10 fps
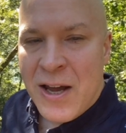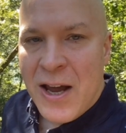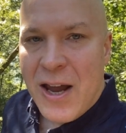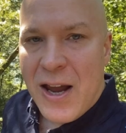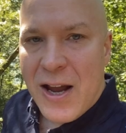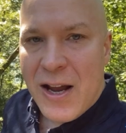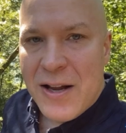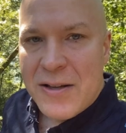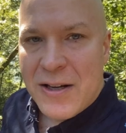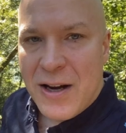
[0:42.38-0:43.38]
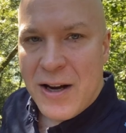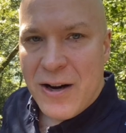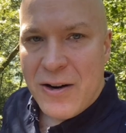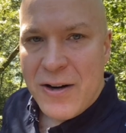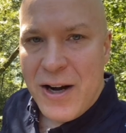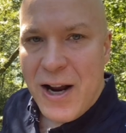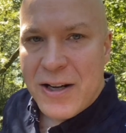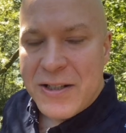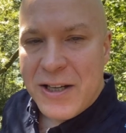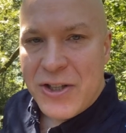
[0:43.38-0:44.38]
And our
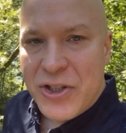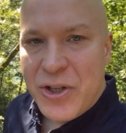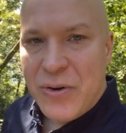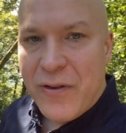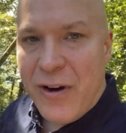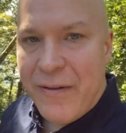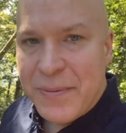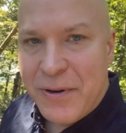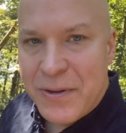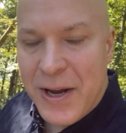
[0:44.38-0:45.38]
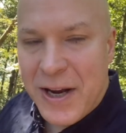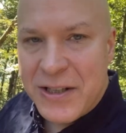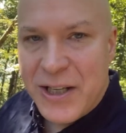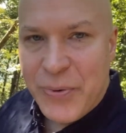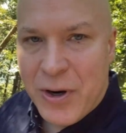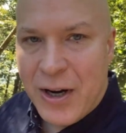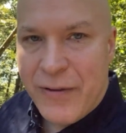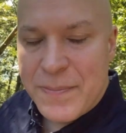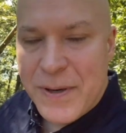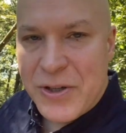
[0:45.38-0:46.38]
next issue of Craft Spirits magazine, we're going to
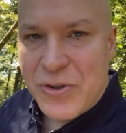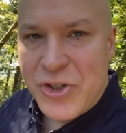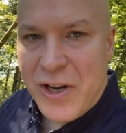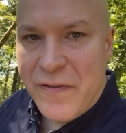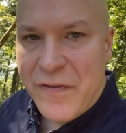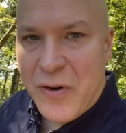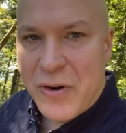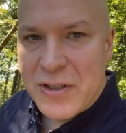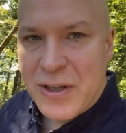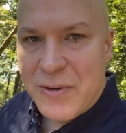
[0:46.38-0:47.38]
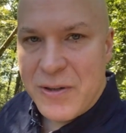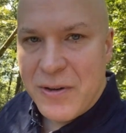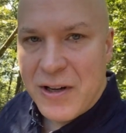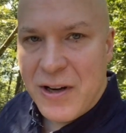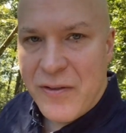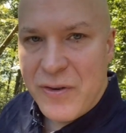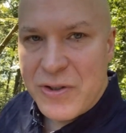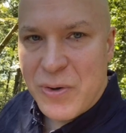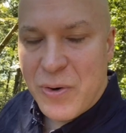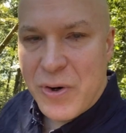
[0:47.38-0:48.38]
have a special gin focus. I'll be doing the cover
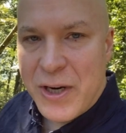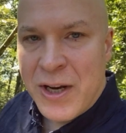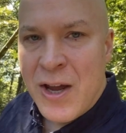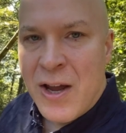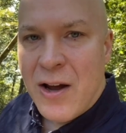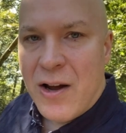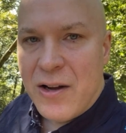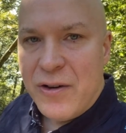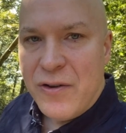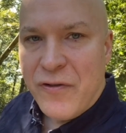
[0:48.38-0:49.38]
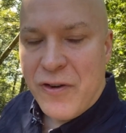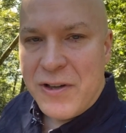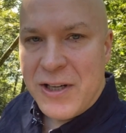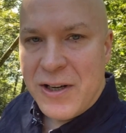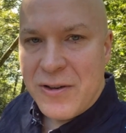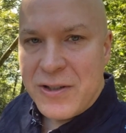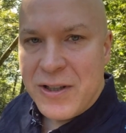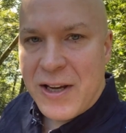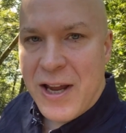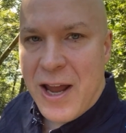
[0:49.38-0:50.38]
story on new frontiers
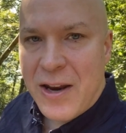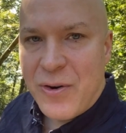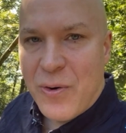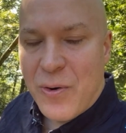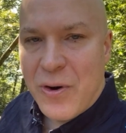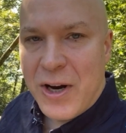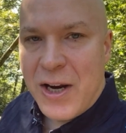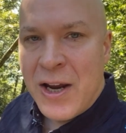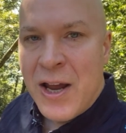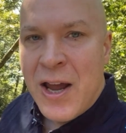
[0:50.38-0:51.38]
in the category.